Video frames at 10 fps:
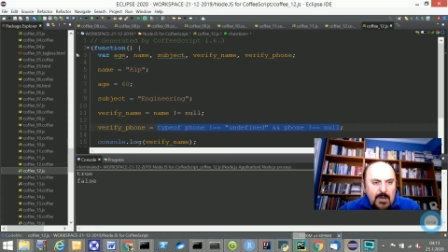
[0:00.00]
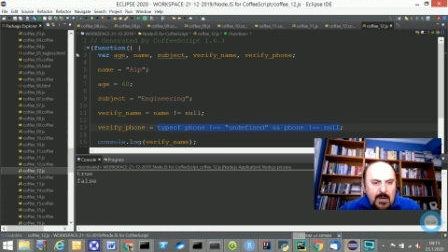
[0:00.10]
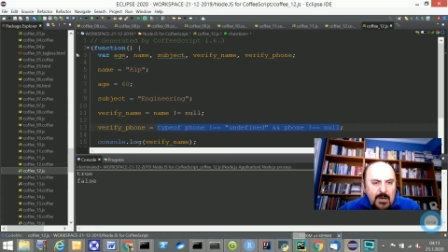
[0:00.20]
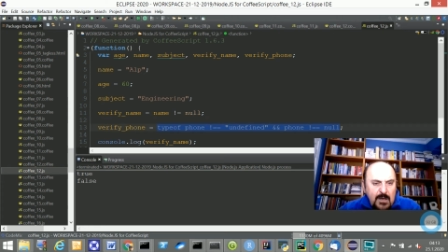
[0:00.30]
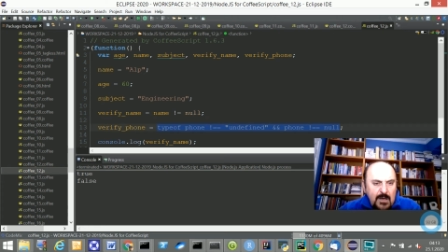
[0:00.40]

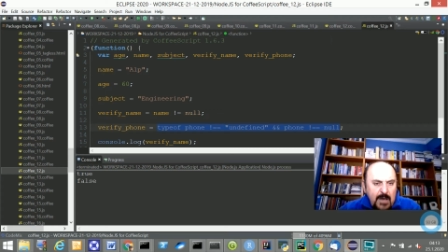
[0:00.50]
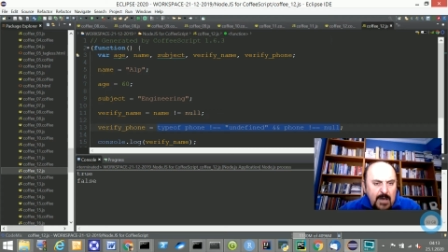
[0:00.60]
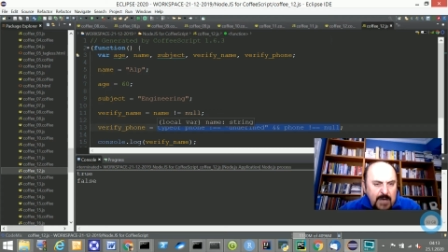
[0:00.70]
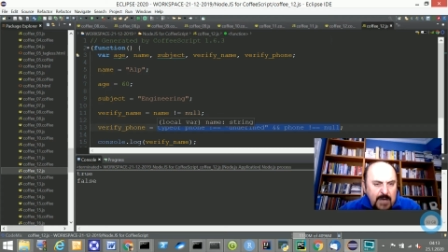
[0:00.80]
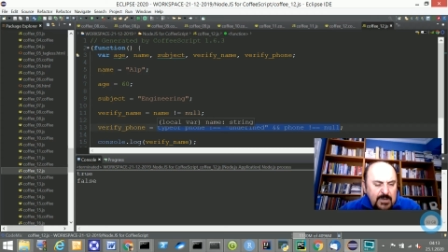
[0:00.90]

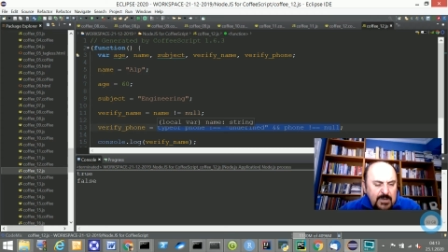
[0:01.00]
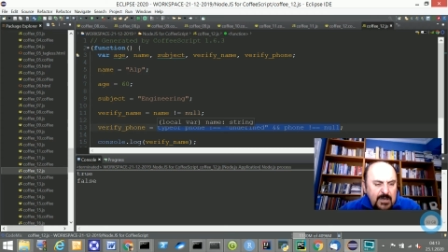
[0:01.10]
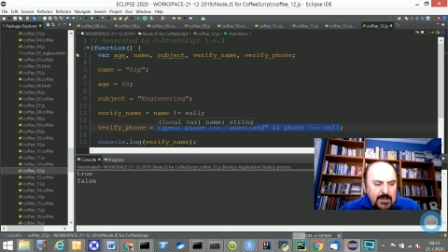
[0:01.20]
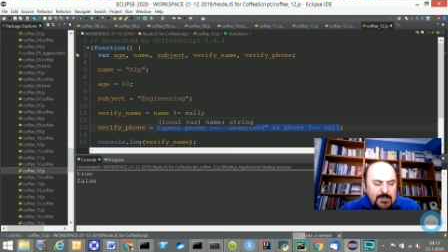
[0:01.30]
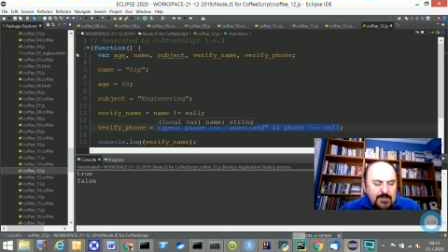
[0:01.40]
actually
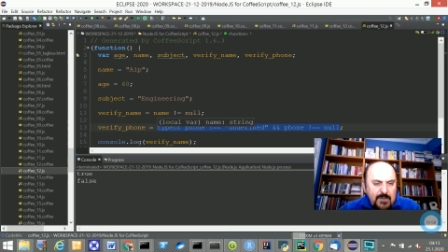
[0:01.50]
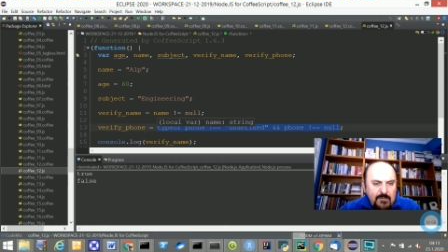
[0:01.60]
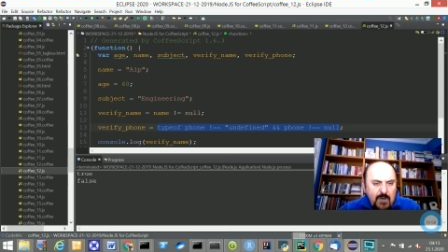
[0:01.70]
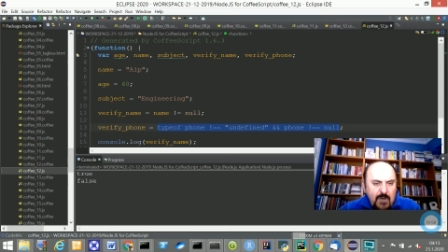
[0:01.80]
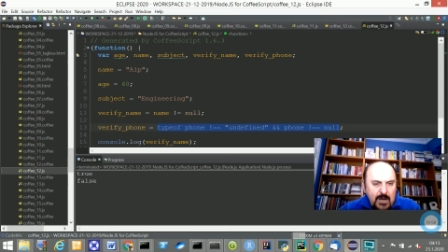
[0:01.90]
is
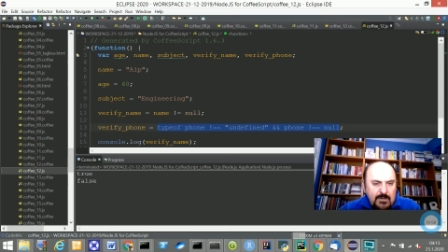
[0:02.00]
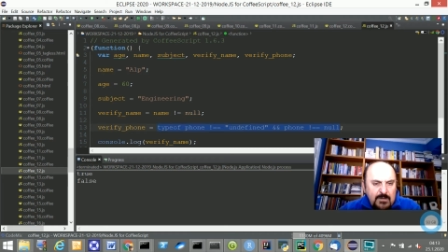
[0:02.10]
verified